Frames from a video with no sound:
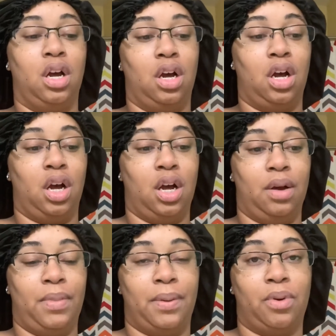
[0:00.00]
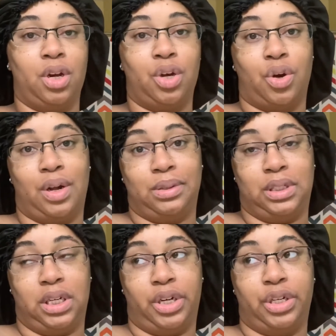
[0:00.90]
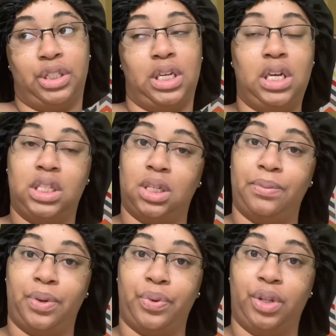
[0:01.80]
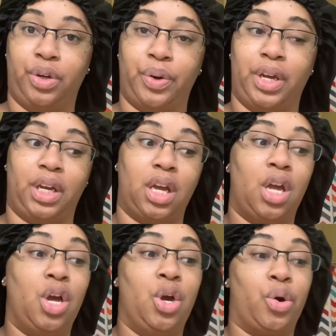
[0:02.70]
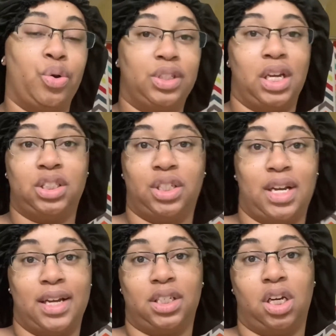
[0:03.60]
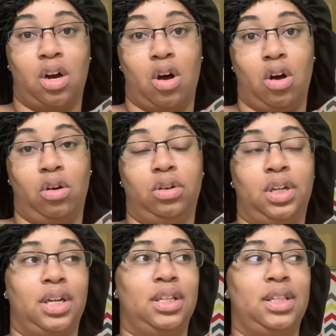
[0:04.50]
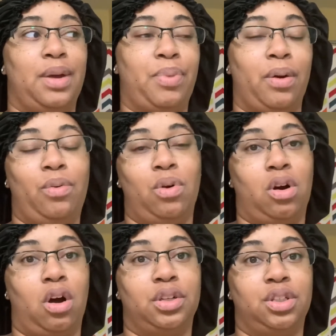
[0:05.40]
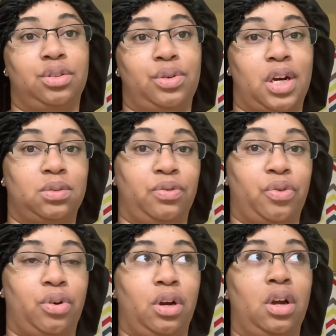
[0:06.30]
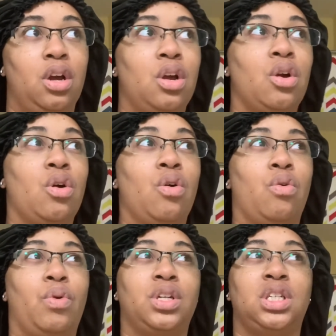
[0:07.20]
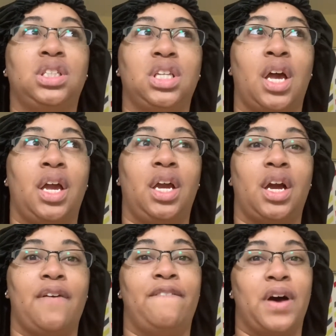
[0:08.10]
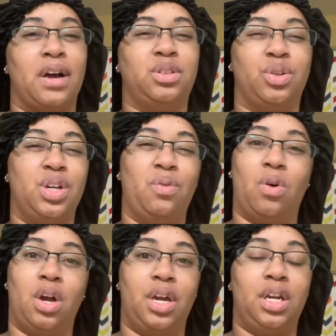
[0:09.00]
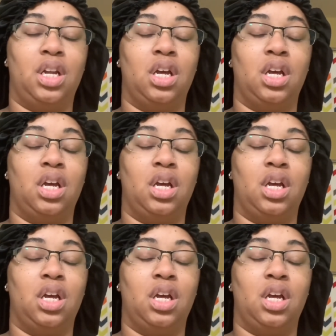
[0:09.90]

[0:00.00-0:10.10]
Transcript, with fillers: I'm going to go downstairs, eat something really quick. Crew scheduling hasn't called. They probably won't call until 2 hours before, which is like 5:21,